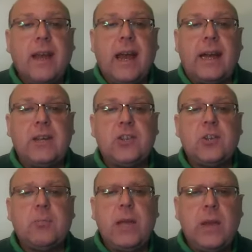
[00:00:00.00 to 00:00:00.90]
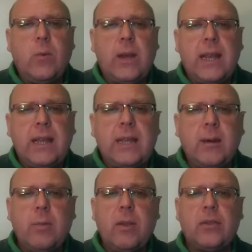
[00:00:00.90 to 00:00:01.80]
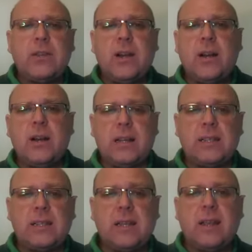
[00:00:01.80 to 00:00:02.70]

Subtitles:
And it shall be when he cometh to us